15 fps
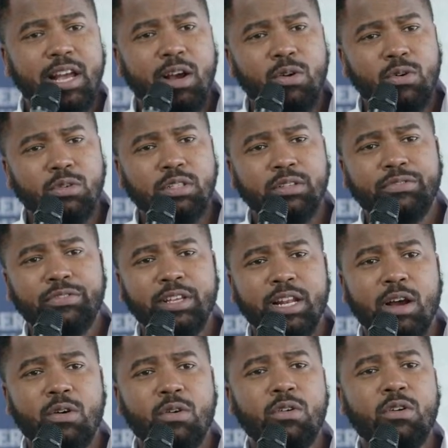no
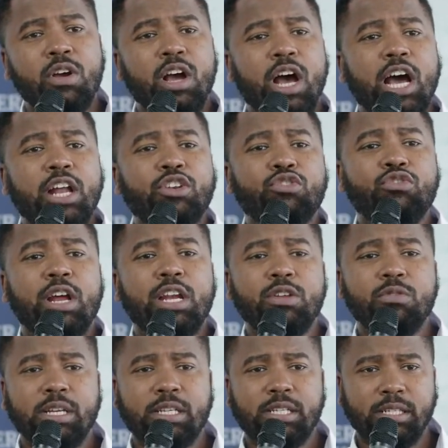jifirako, and you
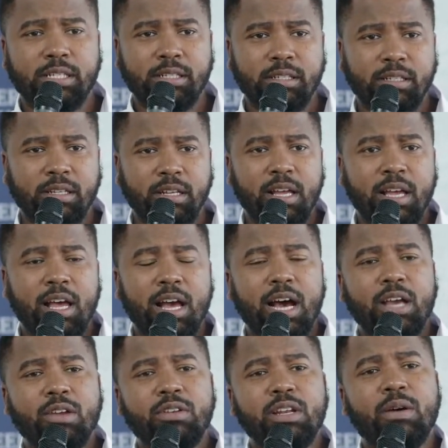graduated. Are
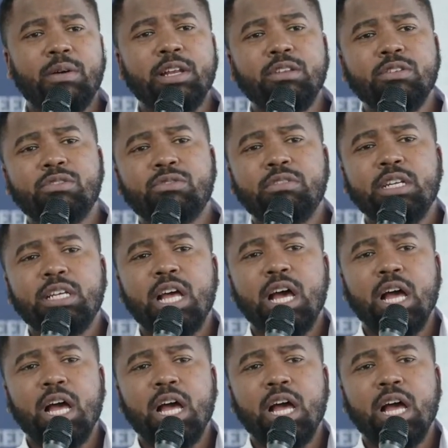you now a newsreader?